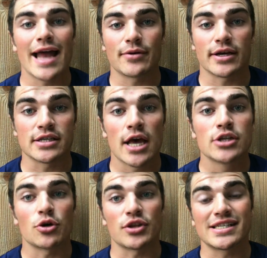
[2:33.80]
Anyways,
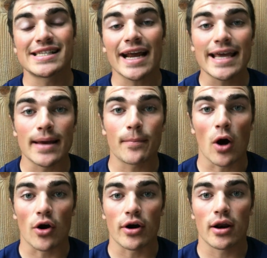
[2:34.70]
so the second
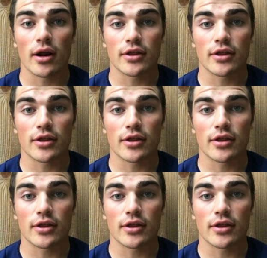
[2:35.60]
part,